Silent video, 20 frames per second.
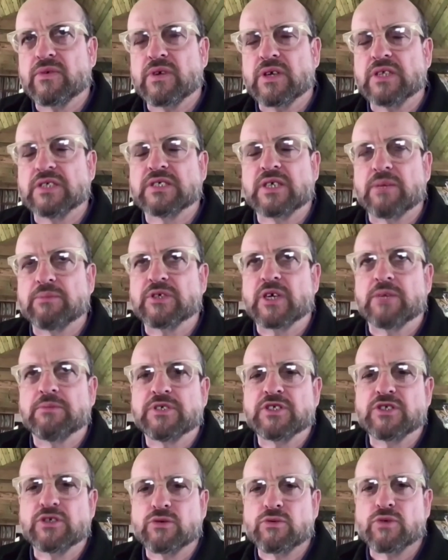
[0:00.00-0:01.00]
and sometimes
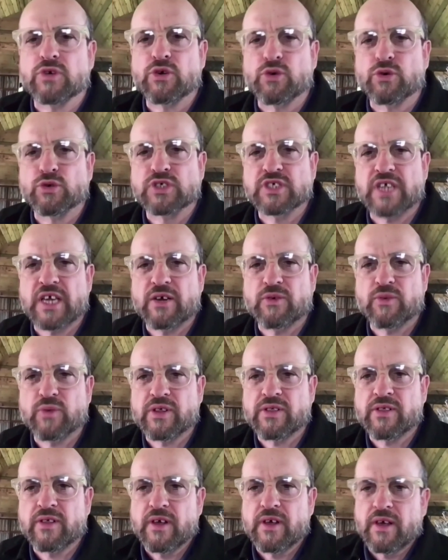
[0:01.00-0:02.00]
still record sound
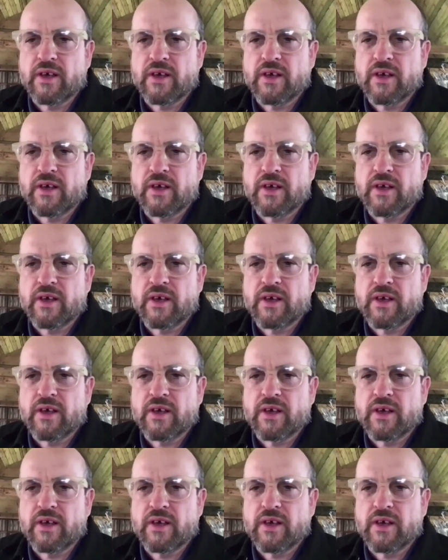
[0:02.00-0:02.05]
with.